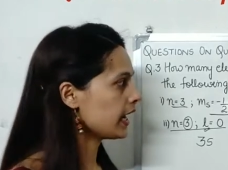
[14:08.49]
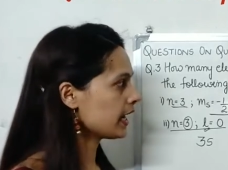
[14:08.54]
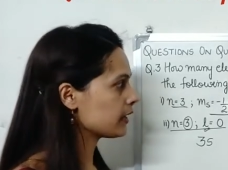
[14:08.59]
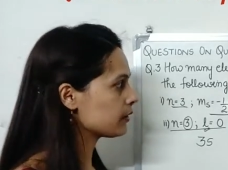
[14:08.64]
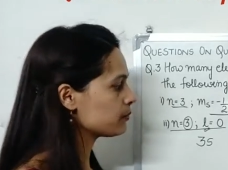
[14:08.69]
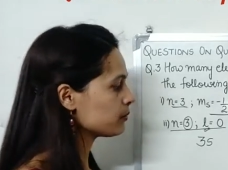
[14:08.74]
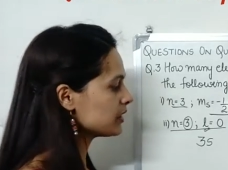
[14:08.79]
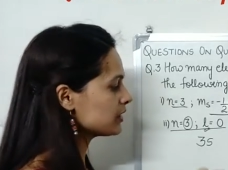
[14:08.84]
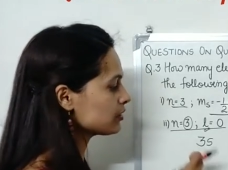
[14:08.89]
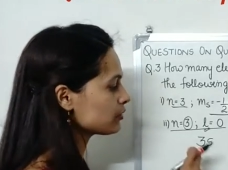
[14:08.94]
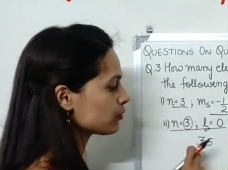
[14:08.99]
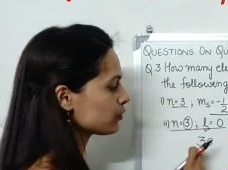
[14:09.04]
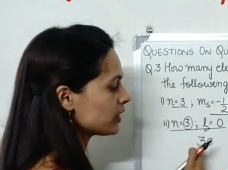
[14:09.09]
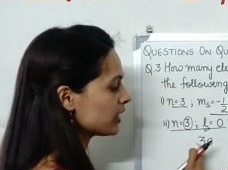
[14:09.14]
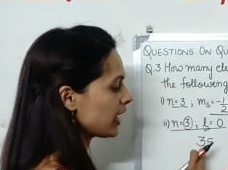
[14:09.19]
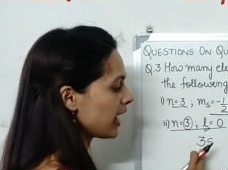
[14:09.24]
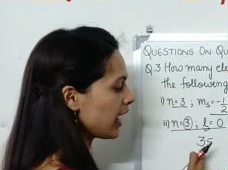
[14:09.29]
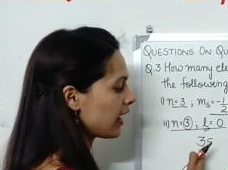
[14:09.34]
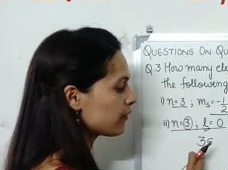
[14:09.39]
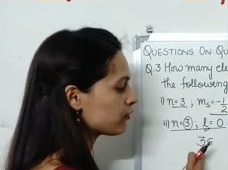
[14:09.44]
It means
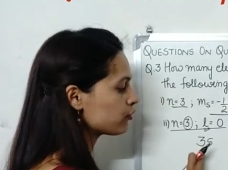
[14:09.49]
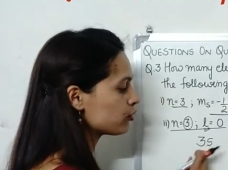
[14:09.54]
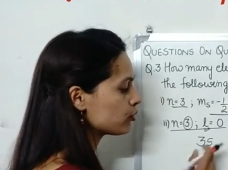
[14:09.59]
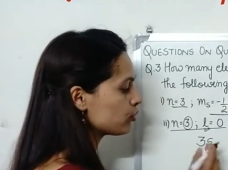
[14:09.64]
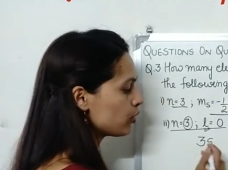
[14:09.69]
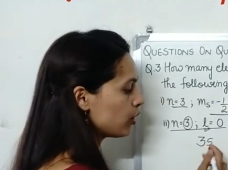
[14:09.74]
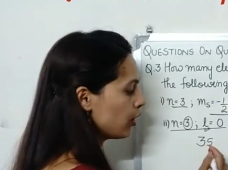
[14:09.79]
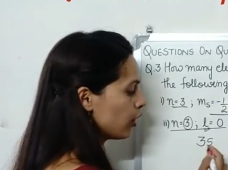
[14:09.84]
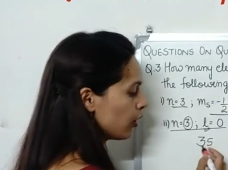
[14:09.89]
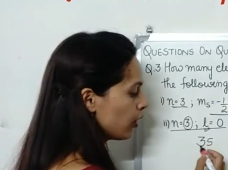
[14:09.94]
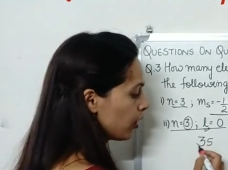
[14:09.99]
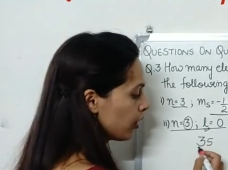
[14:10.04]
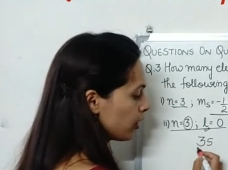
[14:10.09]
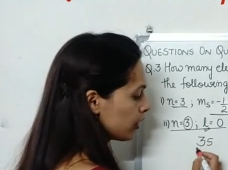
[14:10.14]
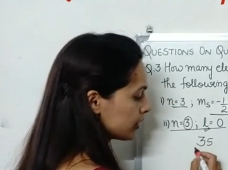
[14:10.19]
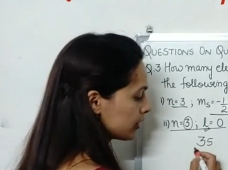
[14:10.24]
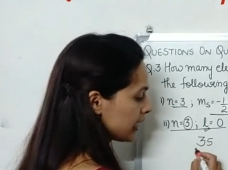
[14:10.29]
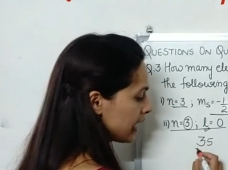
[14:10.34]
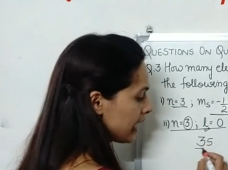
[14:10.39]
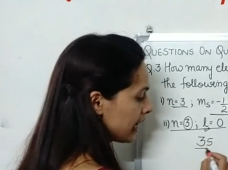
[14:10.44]
we have to
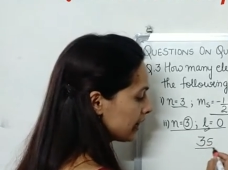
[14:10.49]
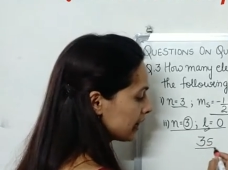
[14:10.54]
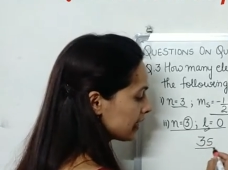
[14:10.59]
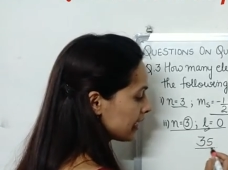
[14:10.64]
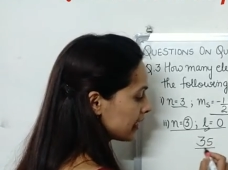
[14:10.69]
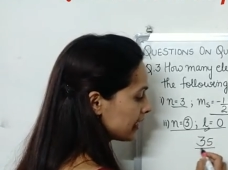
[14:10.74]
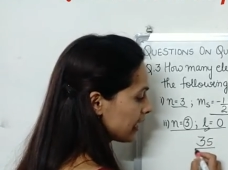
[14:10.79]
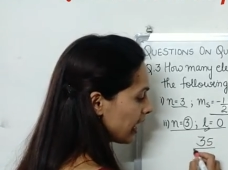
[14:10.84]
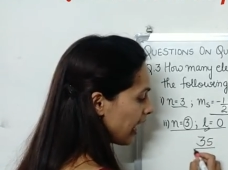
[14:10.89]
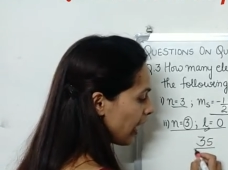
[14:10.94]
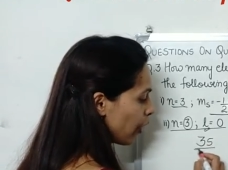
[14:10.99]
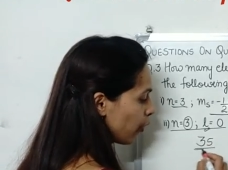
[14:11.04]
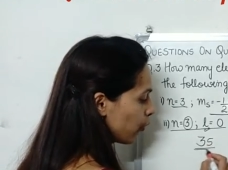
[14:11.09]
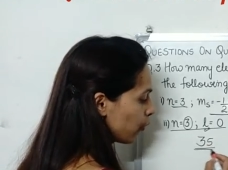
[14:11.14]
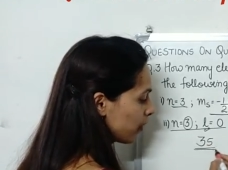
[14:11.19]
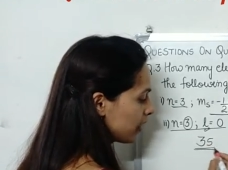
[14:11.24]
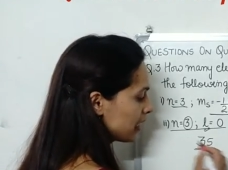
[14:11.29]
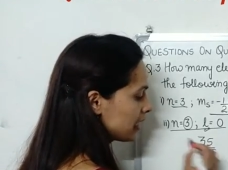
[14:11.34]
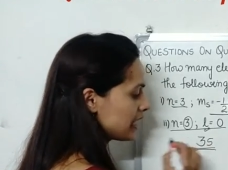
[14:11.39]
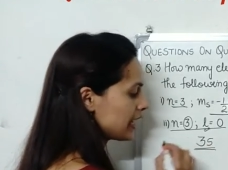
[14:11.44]
tell that
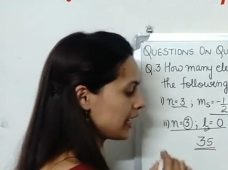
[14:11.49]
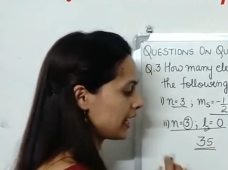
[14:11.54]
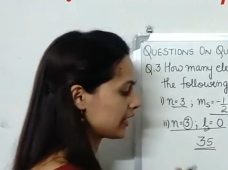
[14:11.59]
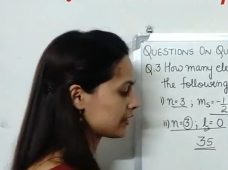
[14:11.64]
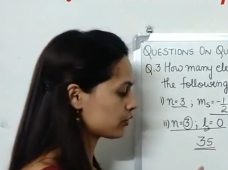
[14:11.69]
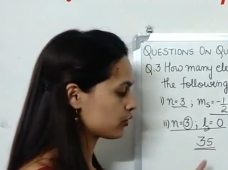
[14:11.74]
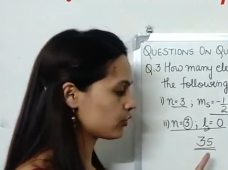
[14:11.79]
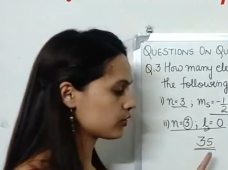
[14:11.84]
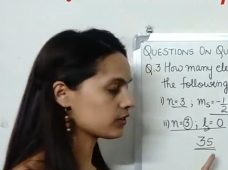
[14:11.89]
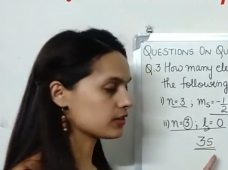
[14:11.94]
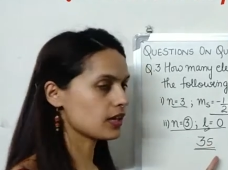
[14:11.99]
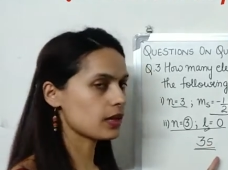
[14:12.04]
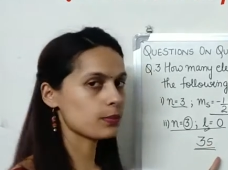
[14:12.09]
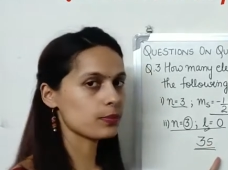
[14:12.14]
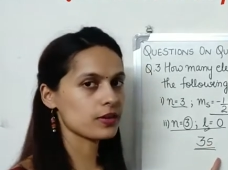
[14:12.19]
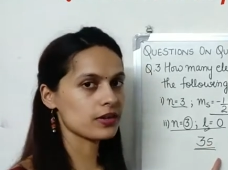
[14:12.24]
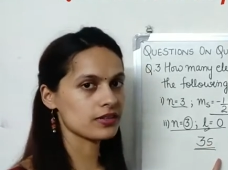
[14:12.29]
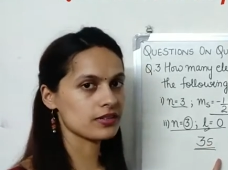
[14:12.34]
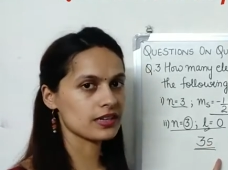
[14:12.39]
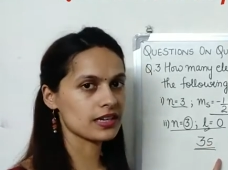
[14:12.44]
how many electrons are
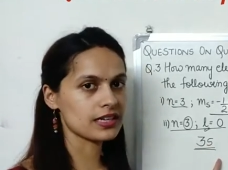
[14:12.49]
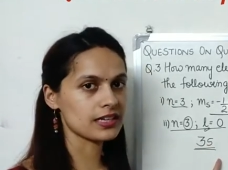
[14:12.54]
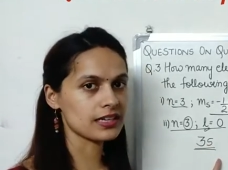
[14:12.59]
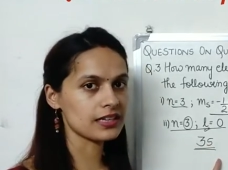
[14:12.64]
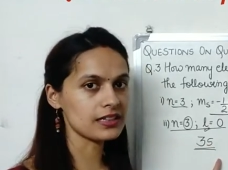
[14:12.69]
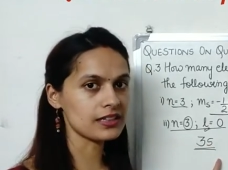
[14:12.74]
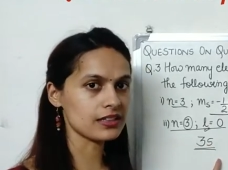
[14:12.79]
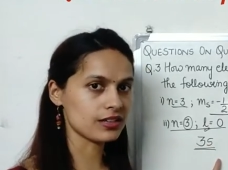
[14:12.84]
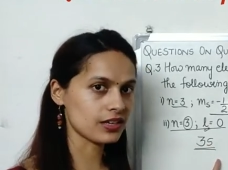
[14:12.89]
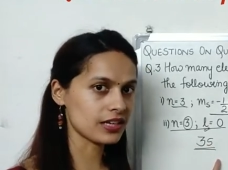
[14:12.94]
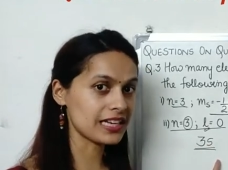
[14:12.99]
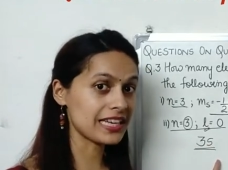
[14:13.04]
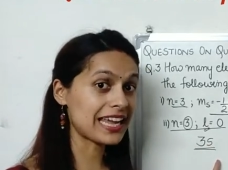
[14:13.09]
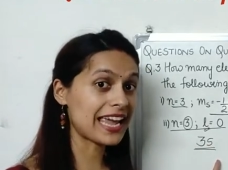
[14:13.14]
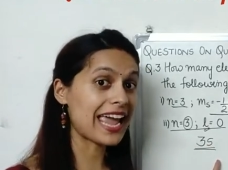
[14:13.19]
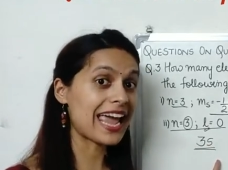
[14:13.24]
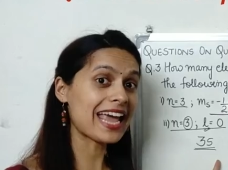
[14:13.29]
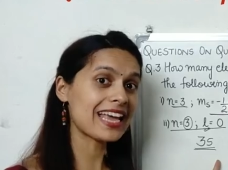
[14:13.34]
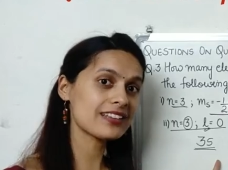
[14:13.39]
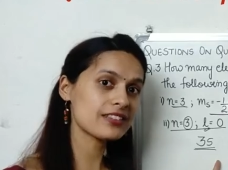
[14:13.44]
present in
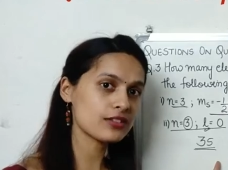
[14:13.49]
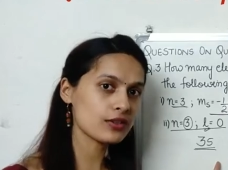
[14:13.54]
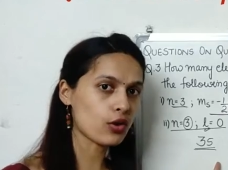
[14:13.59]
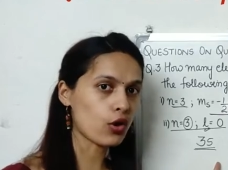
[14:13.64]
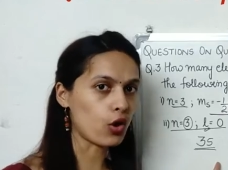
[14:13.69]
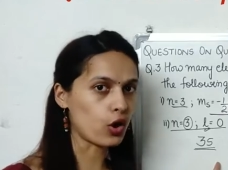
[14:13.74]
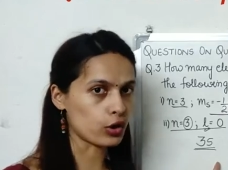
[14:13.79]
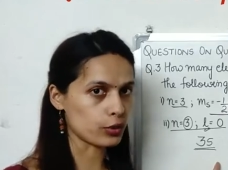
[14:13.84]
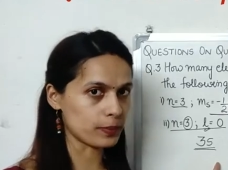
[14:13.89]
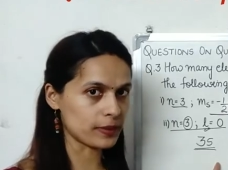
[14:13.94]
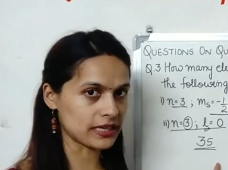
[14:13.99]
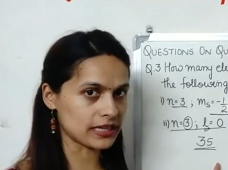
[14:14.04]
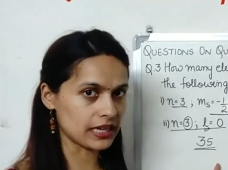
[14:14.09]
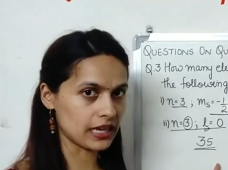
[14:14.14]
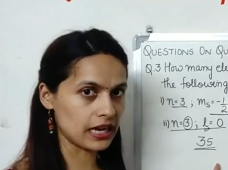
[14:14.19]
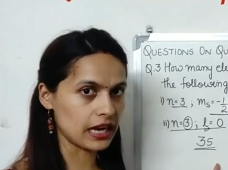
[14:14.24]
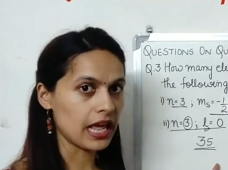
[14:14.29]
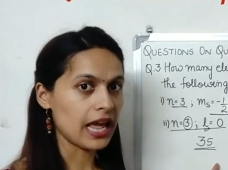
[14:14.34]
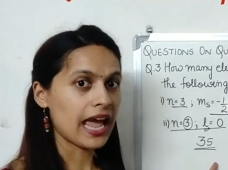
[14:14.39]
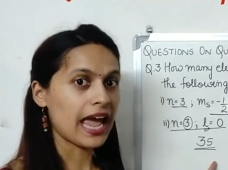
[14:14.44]
3s
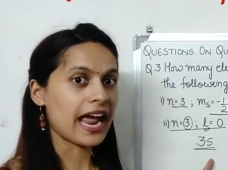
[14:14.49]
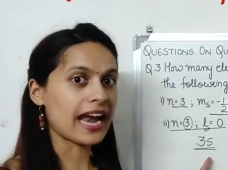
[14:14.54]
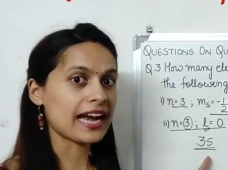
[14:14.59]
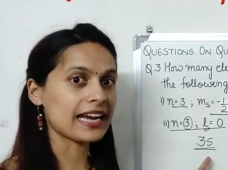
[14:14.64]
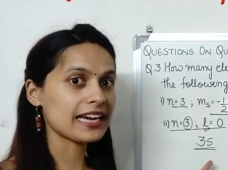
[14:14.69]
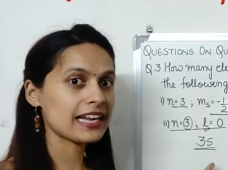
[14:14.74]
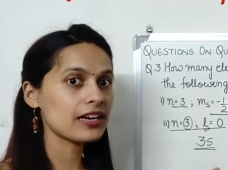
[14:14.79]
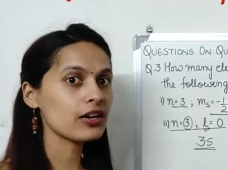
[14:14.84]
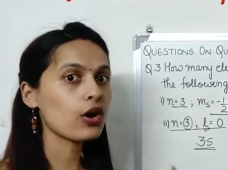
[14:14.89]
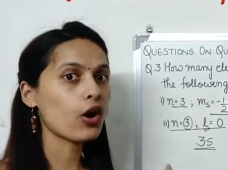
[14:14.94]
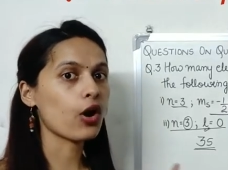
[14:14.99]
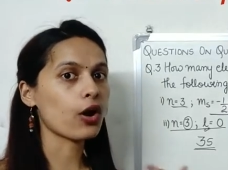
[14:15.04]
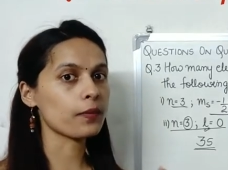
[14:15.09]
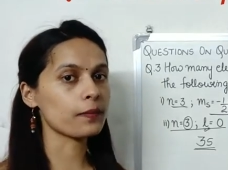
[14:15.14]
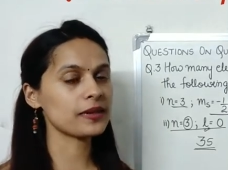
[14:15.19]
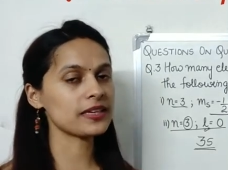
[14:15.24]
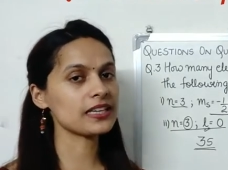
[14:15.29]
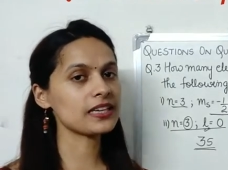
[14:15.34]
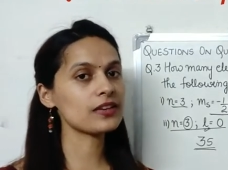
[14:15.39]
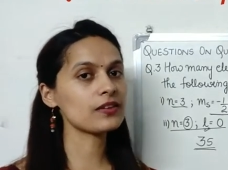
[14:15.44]
orbital, and in
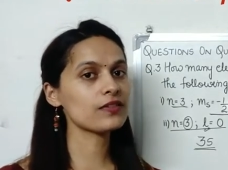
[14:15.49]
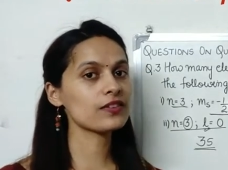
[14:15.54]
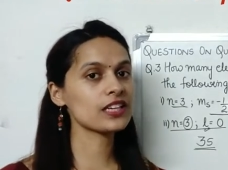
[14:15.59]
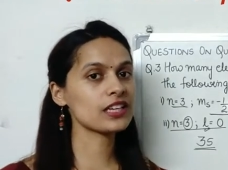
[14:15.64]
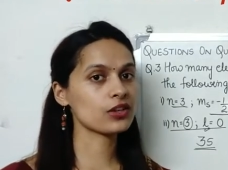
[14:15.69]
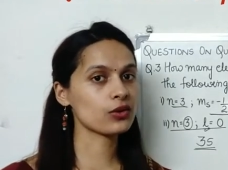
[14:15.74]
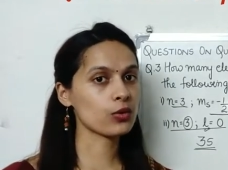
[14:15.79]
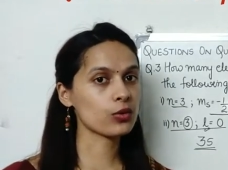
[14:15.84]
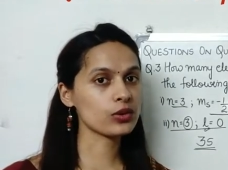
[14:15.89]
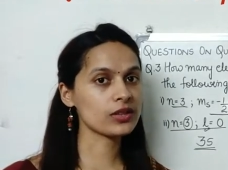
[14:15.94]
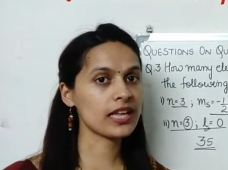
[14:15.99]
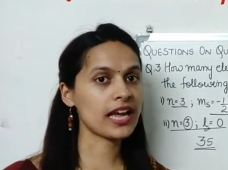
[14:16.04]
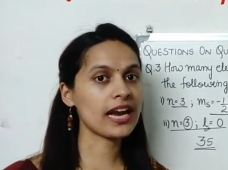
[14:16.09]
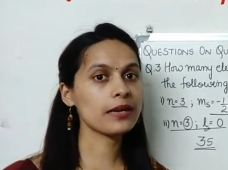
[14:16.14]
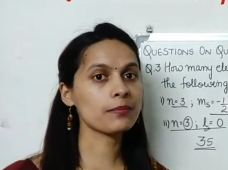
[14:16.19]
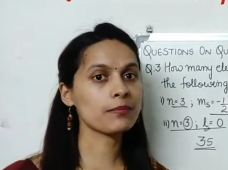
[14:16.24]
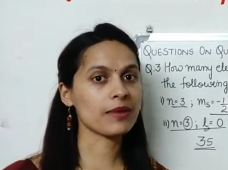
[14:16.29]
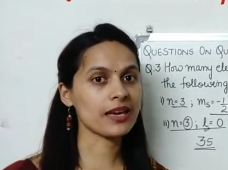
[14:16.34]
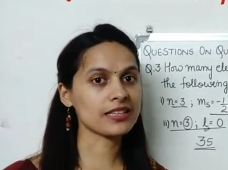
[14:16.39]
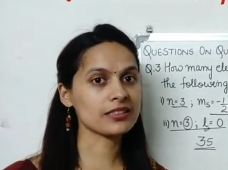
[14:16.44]
orbital we know
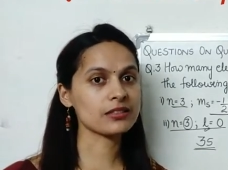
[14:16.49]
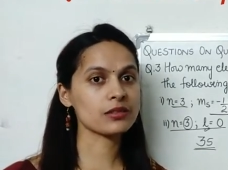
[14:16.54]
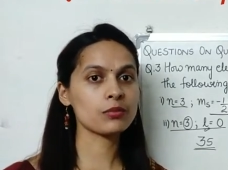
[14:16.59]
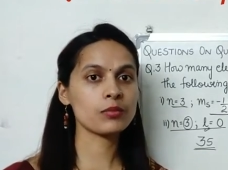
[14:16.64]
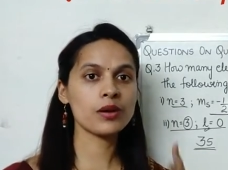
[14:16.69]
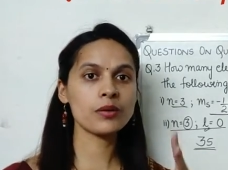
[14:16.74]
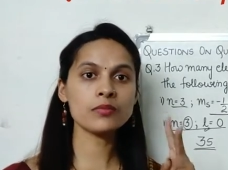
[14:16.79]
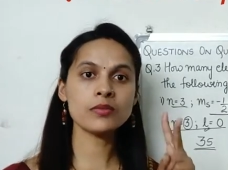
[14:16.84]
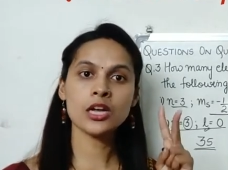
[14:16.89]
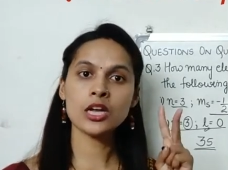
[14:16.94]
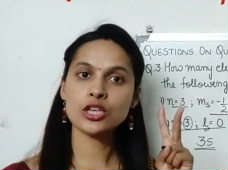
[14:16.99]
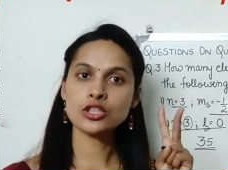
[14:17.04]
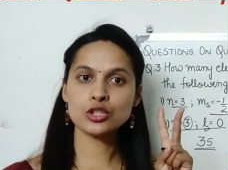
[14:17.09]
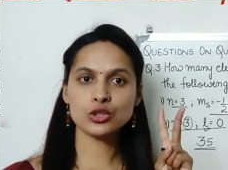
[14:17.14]
that maximum